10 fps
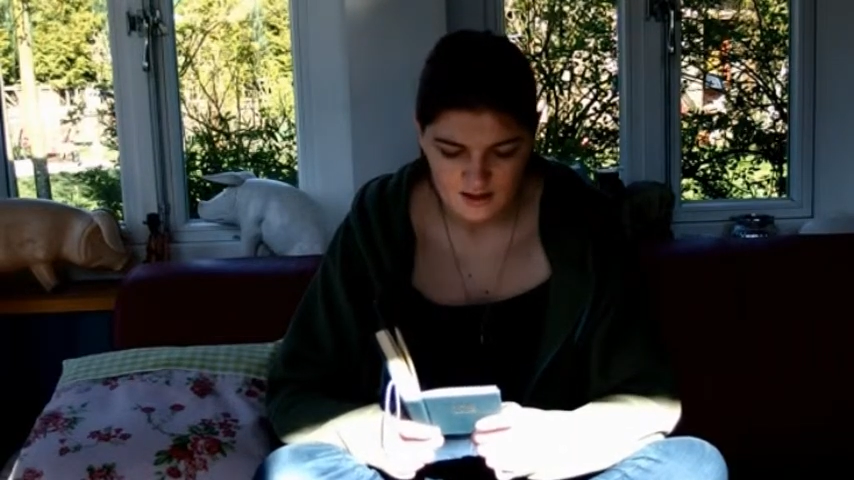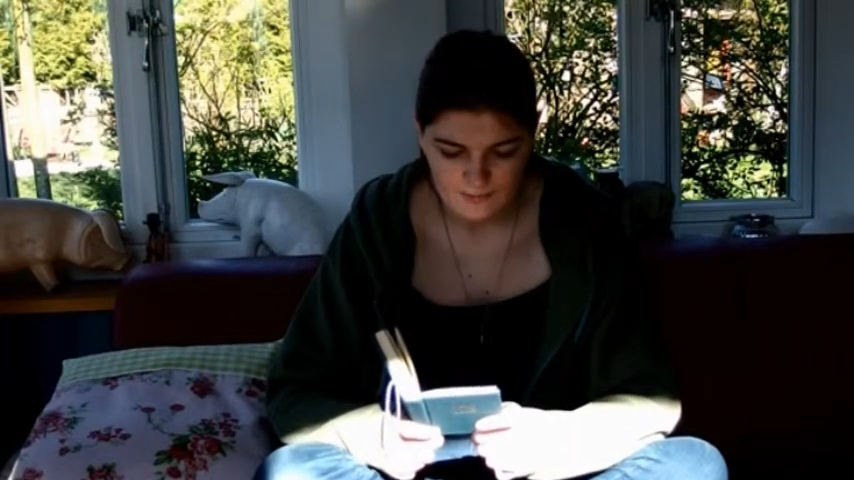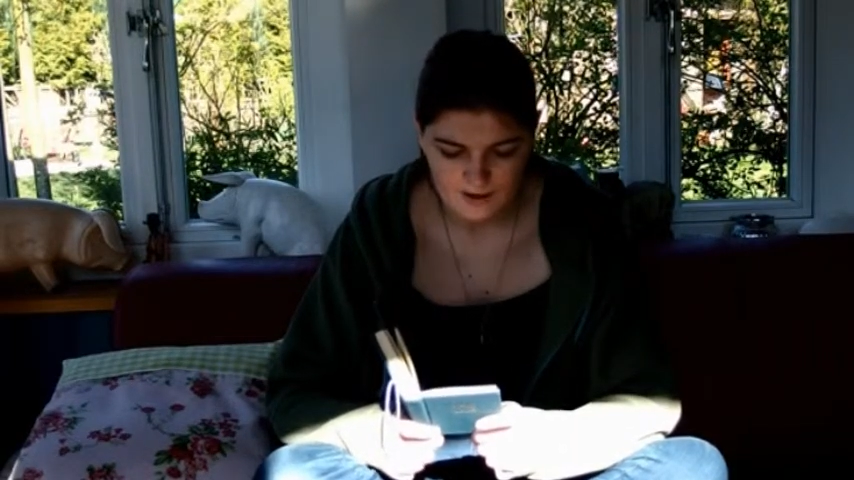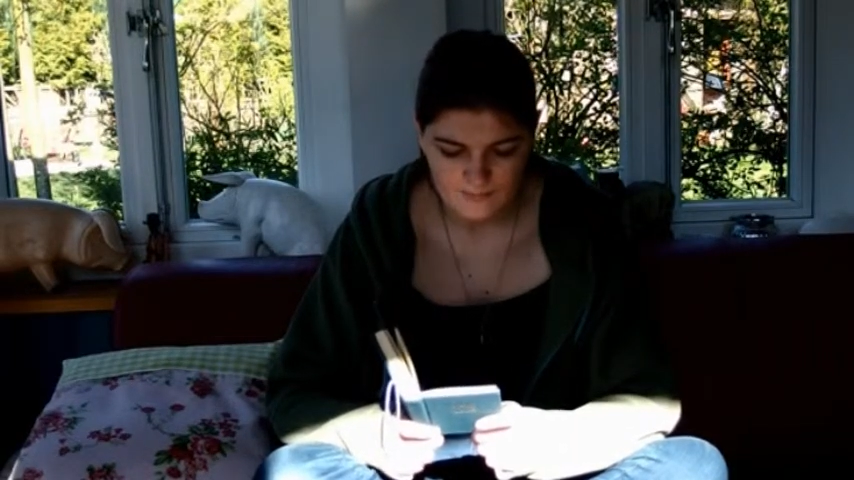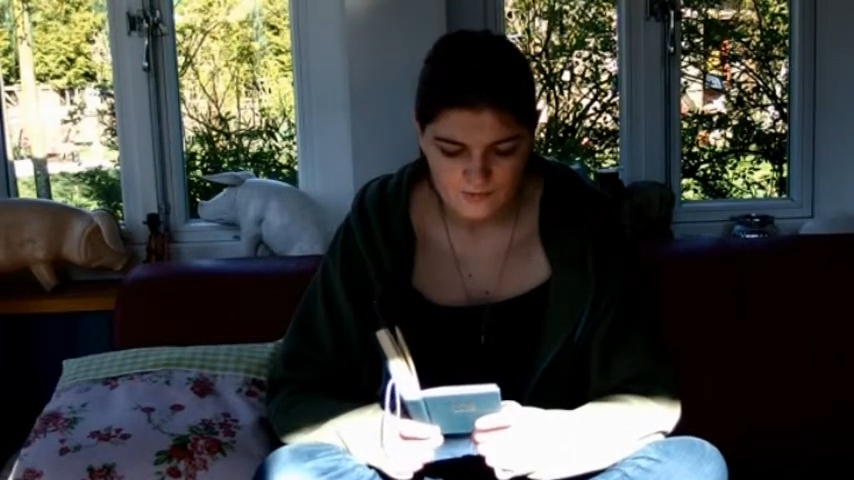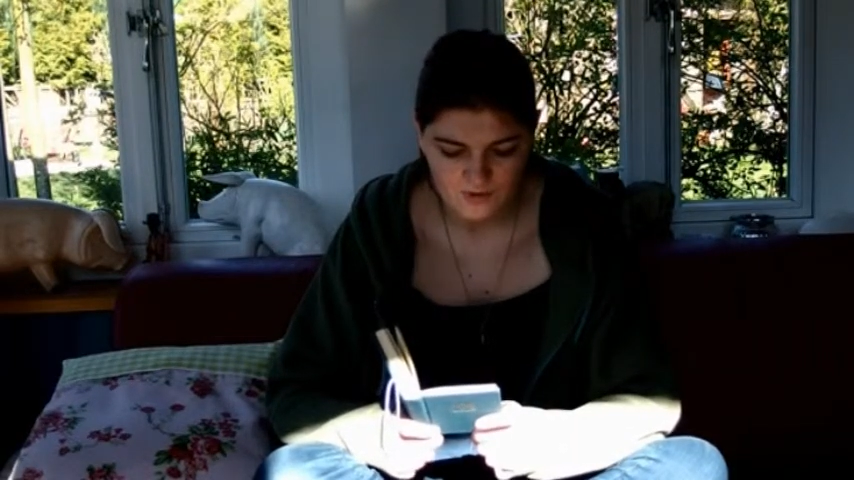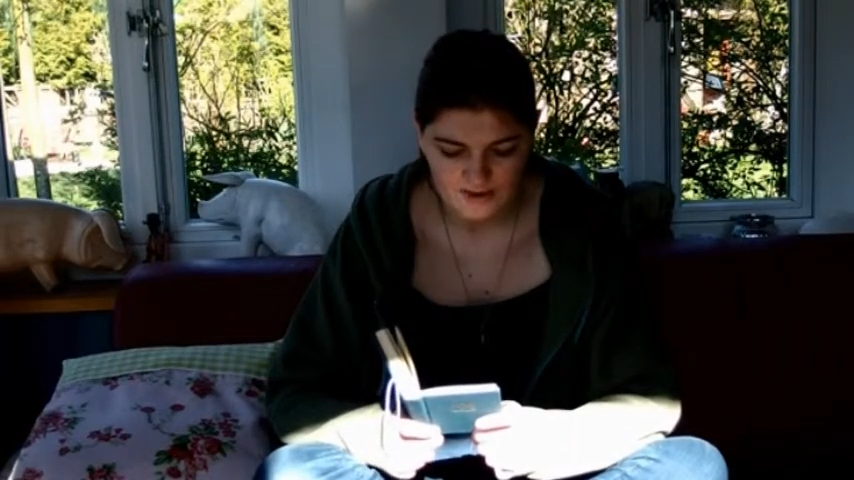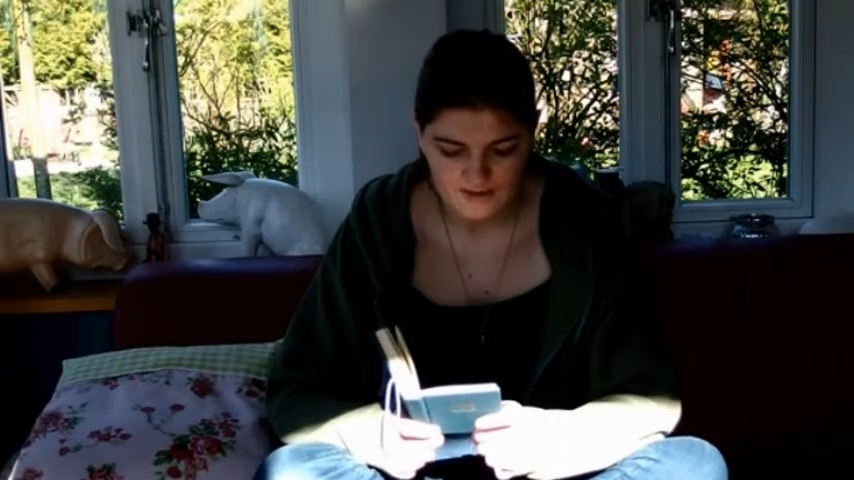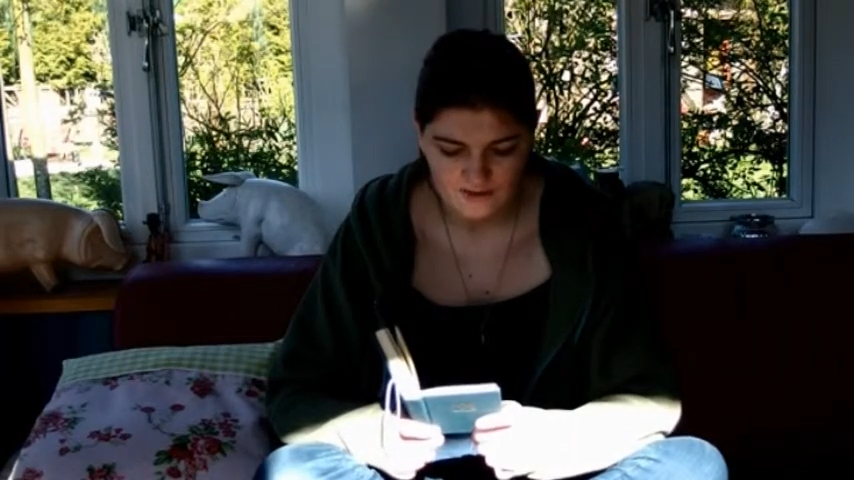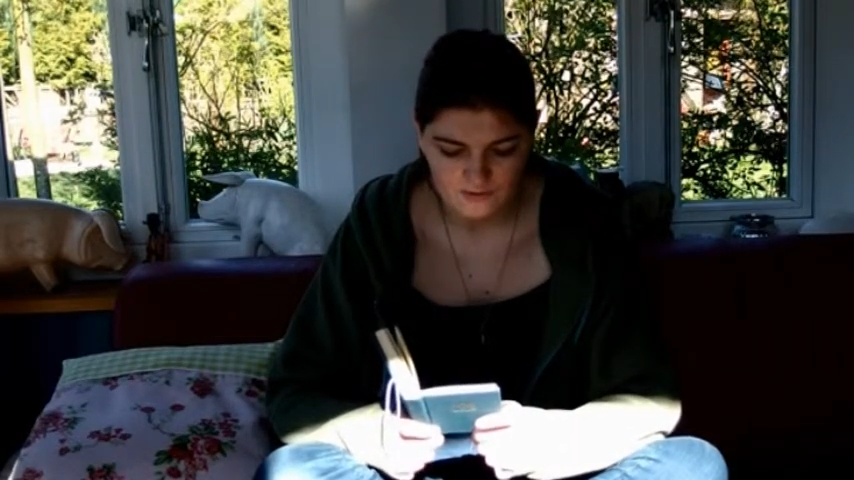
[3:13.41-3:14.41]
in my
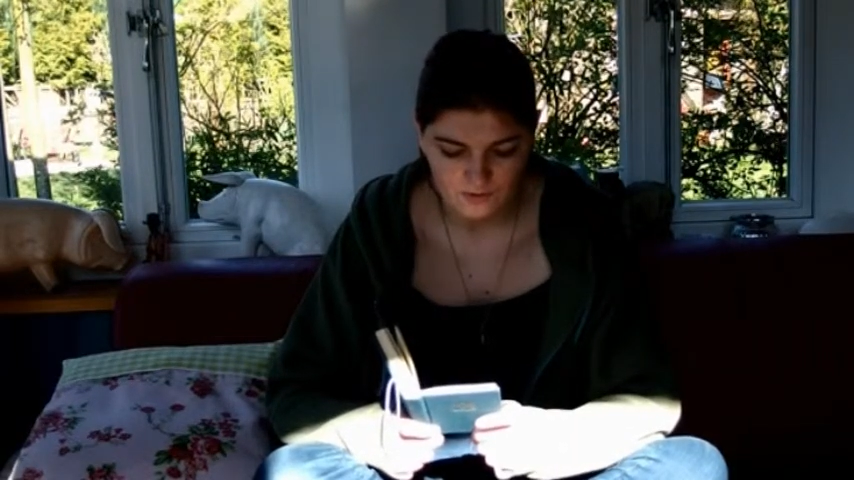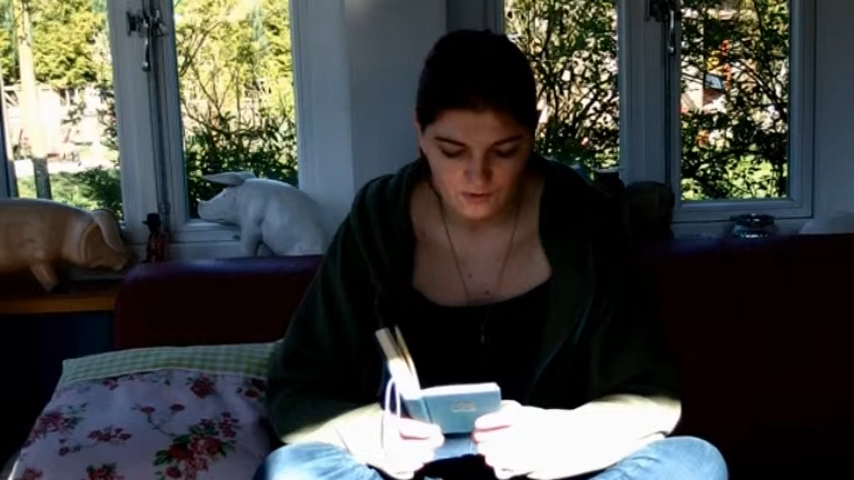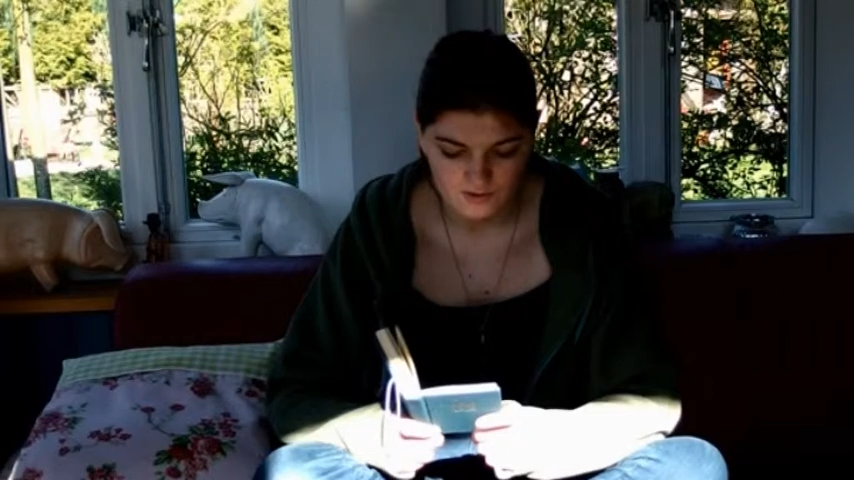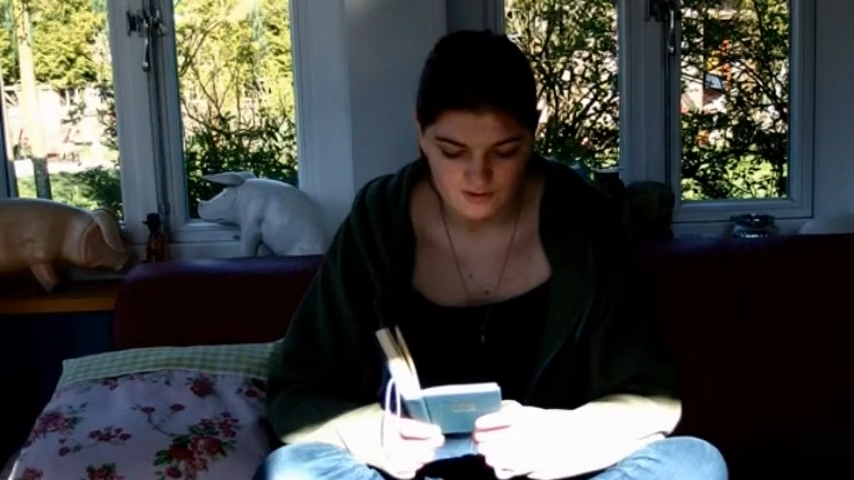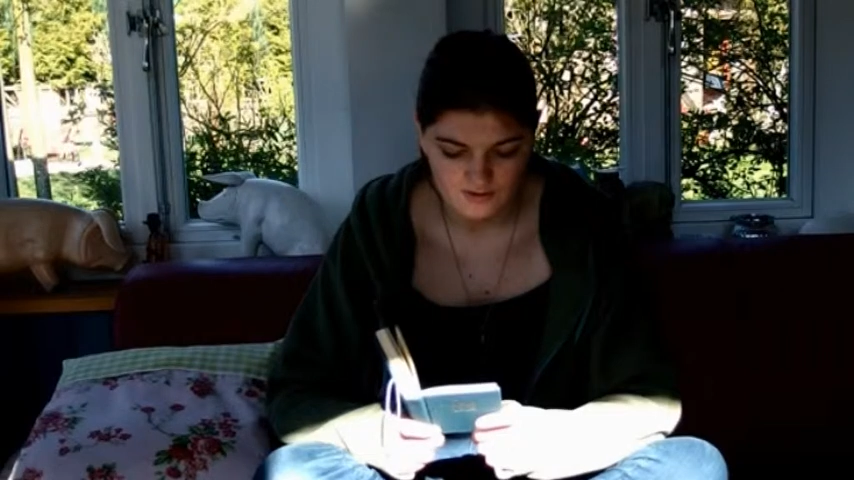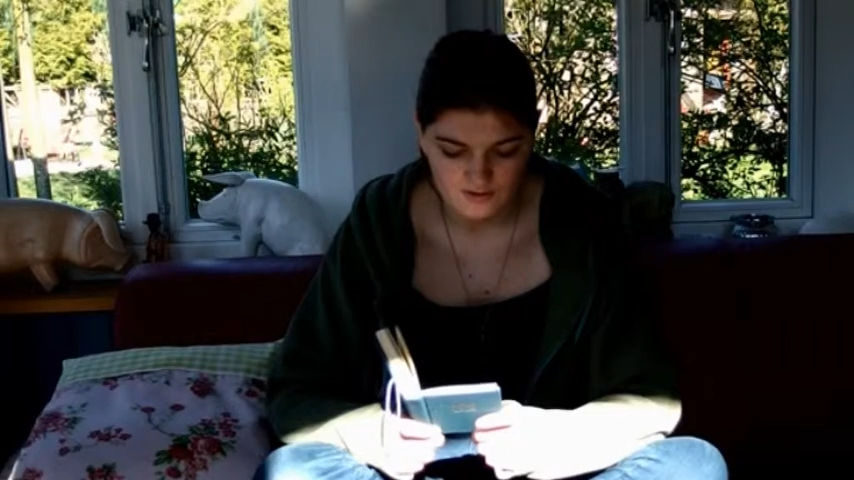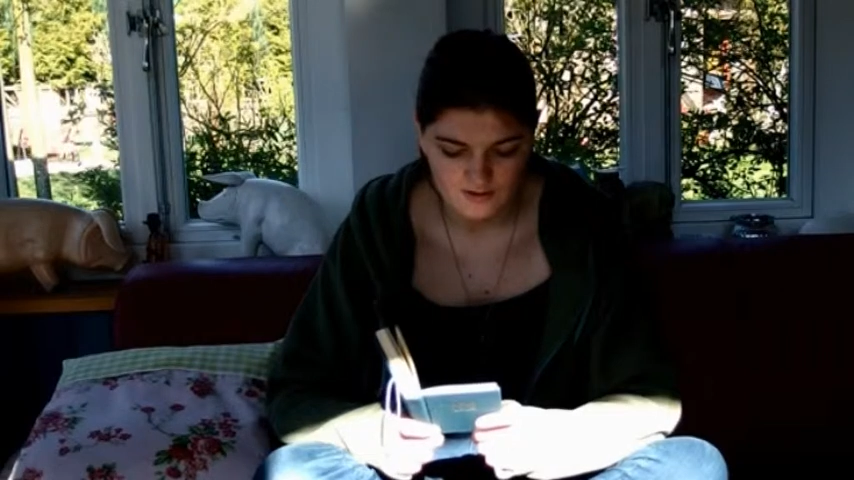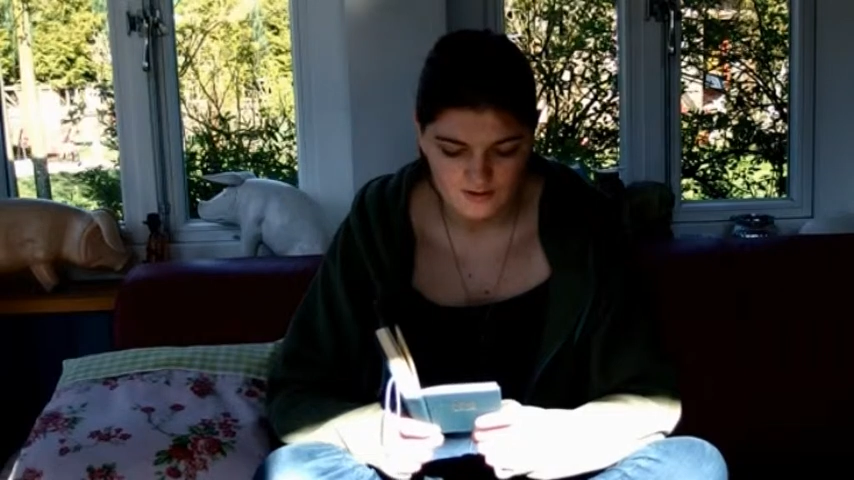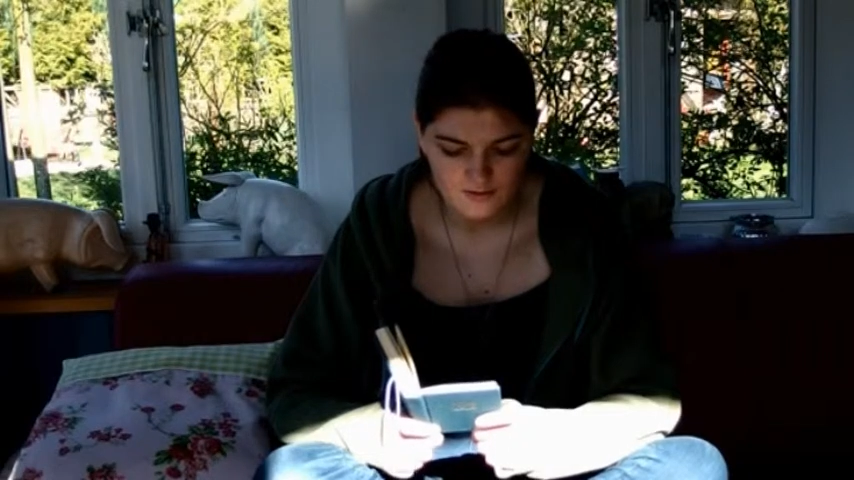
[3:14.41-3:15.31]
breaking words,